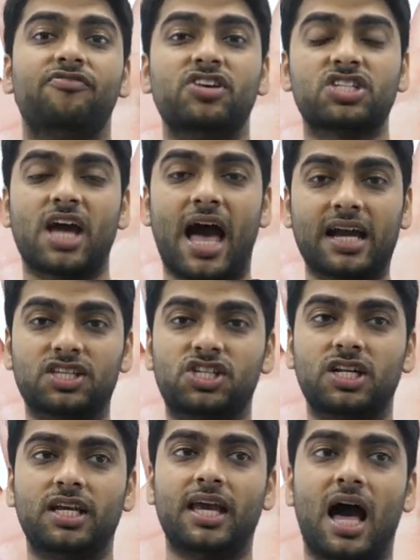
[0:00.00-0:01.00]
which
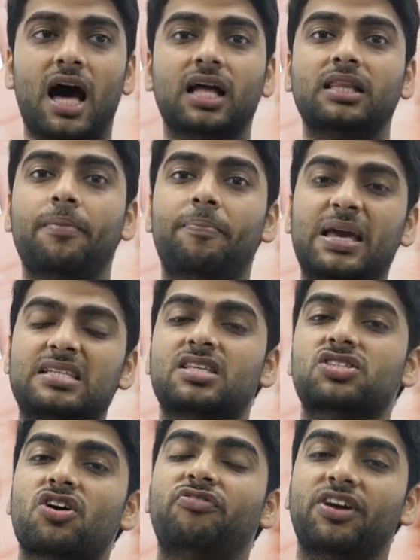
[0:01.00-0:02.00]
actually are the
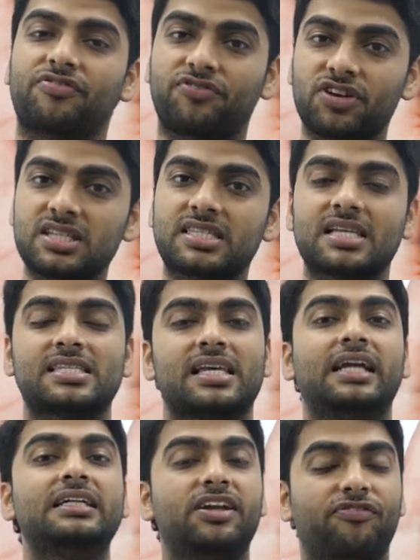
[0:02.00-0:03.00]
basis of differences
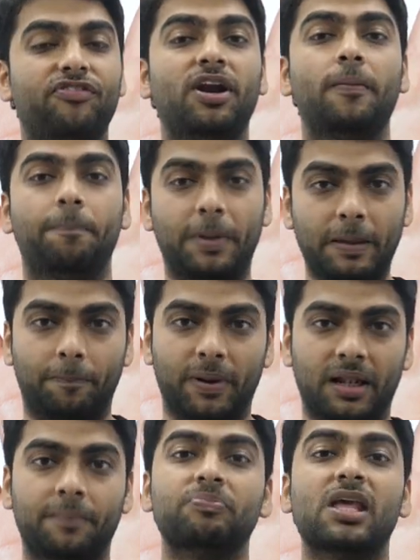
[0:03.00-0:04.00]
in different
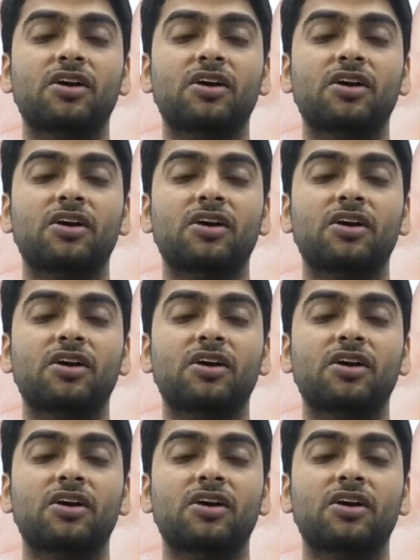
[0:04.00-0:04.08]
people.